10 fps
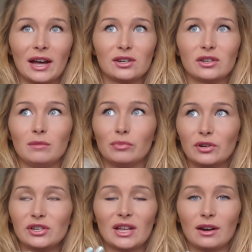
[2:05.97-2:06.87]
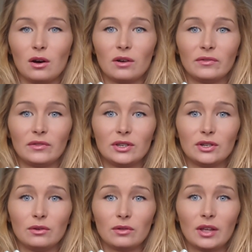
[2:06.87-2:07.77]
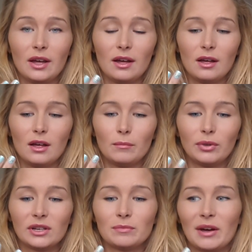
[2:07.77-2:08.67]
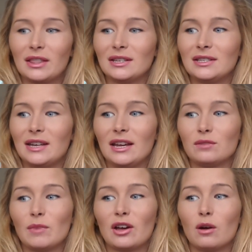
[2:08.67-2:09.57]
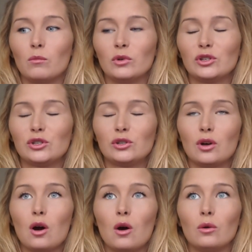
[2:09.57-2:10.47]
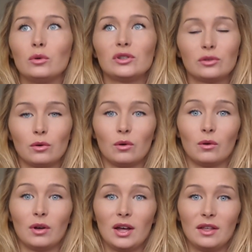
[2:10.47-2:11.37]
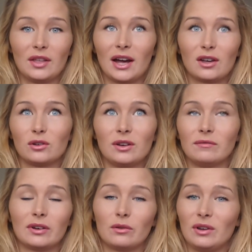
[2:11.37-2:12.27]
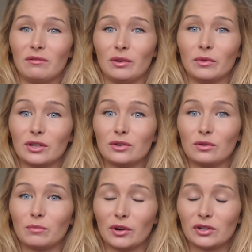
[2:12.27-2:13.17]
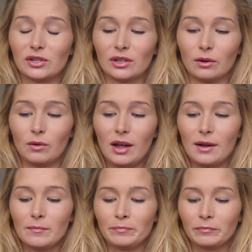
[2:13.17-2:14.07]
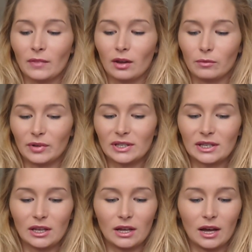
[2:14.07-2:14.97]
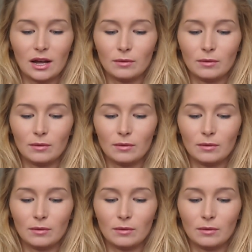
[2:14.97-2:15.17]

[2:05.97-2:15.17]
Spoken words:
actually brush that half of the tooth. Plus, by this stage, my gum was so sore that I couldn't even go near it with a toothbrush. So, obviously,